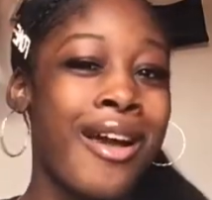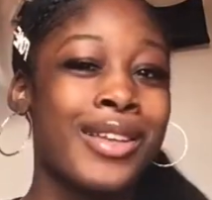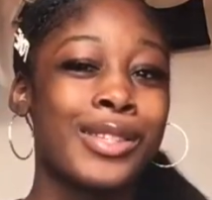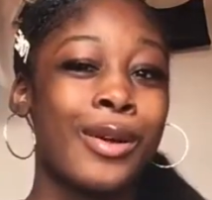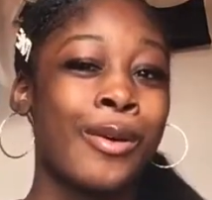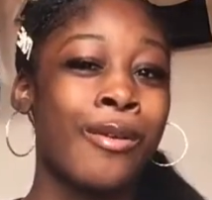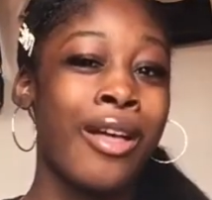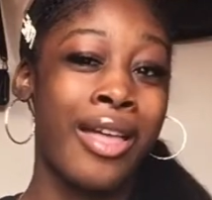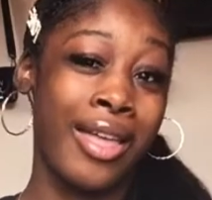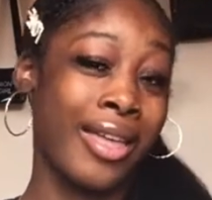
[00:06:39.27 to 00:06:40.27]
So
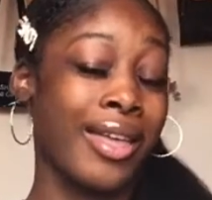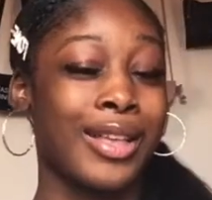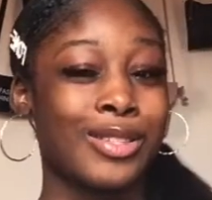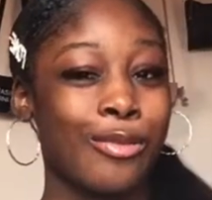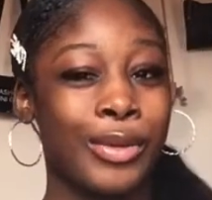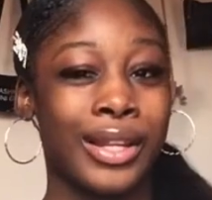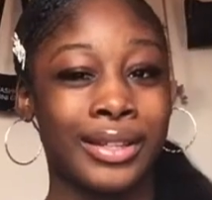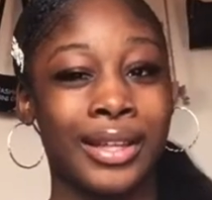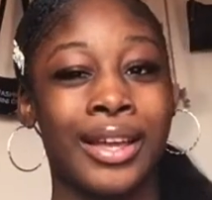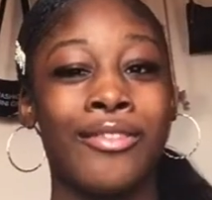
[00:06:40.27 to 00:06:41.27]
it's gonna be like
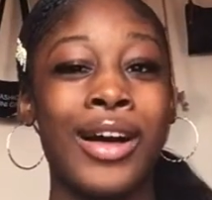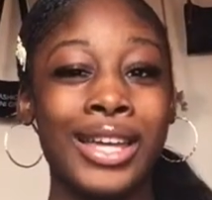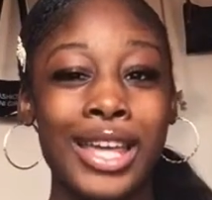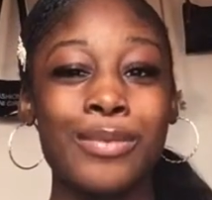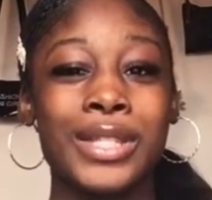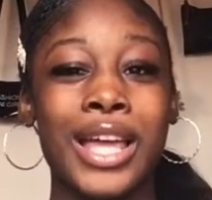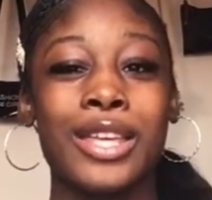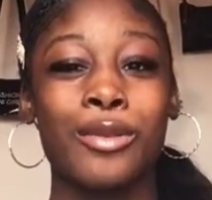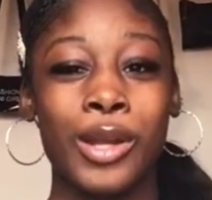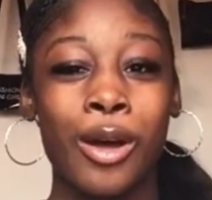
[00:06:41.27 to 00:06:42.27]
that. If I keep saying
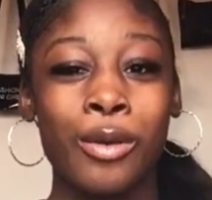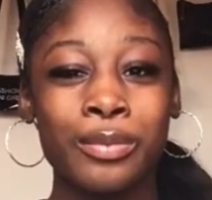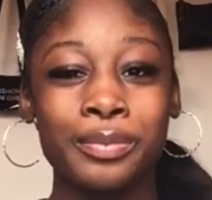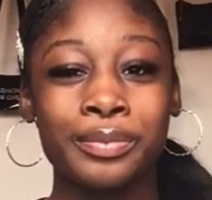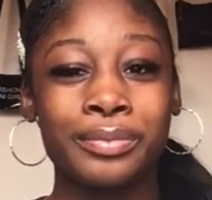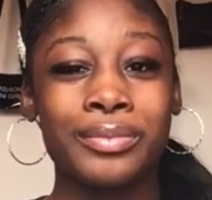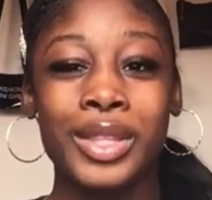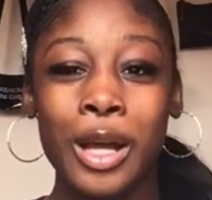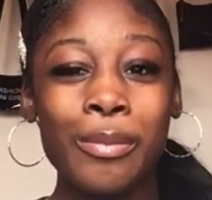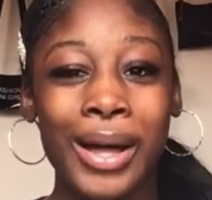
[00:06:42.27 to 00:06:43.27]
you know,
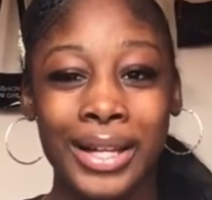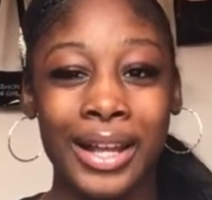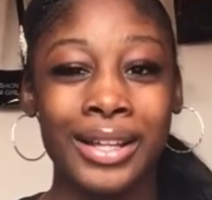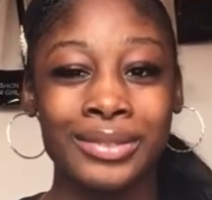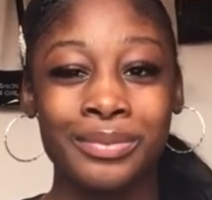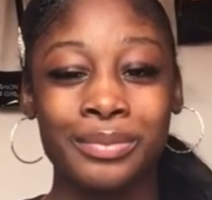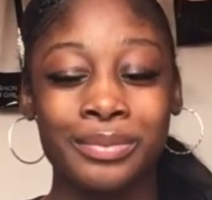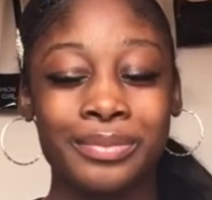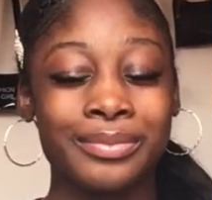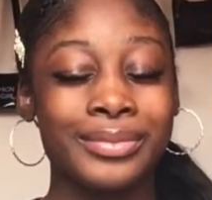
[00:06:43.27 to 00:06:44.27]
don't mind that.
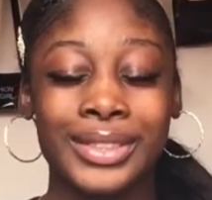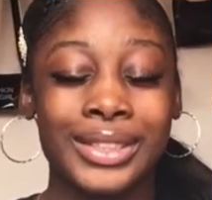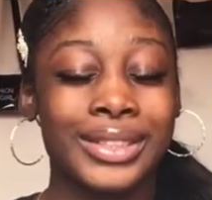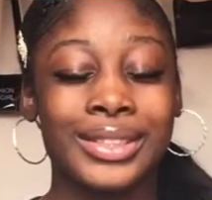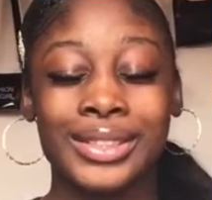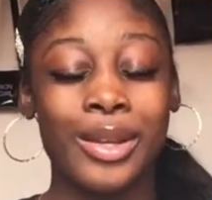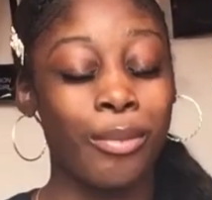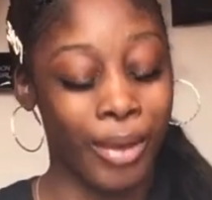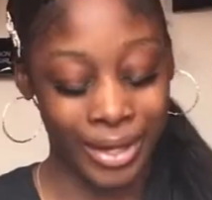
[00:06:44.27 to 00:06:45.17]
Just don't mind